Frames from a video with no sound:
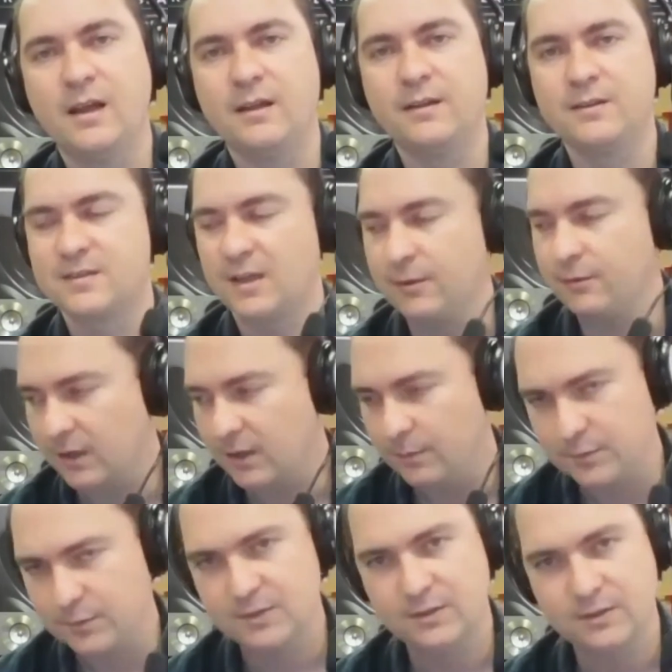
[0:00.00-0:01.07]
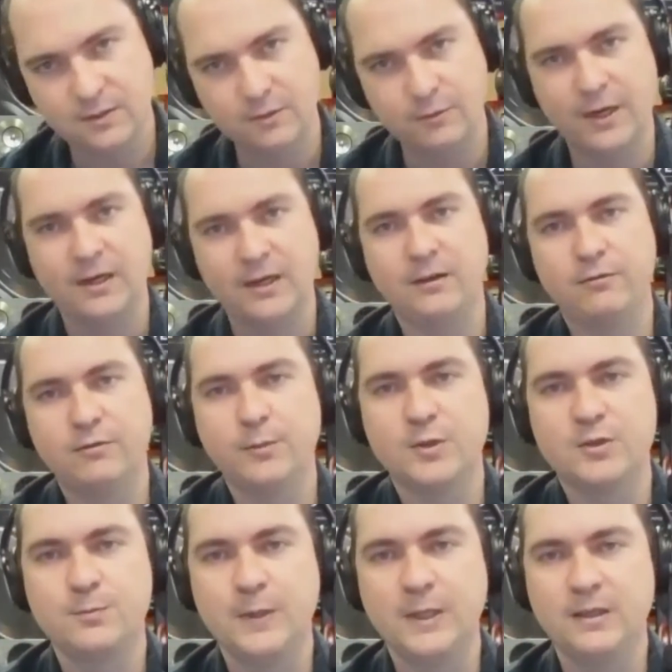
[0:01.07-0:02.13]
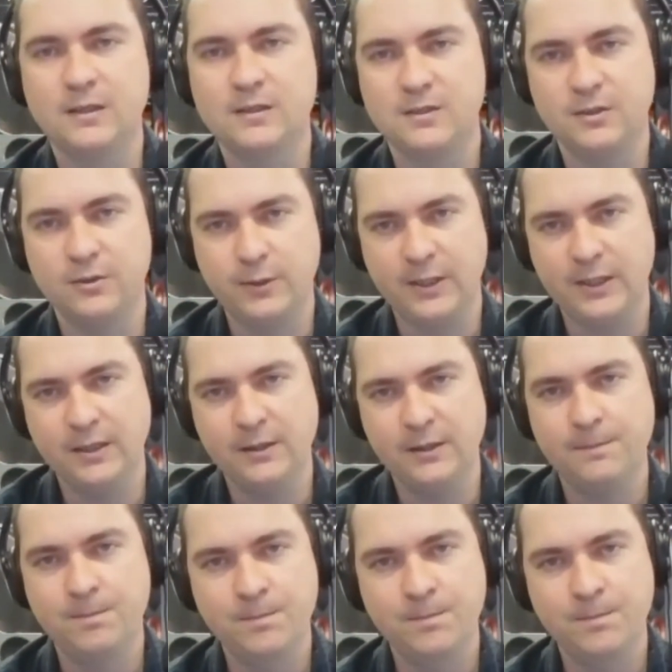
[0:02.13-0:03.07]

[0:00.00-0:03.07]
the sound that comes directly from the speaker to your ear.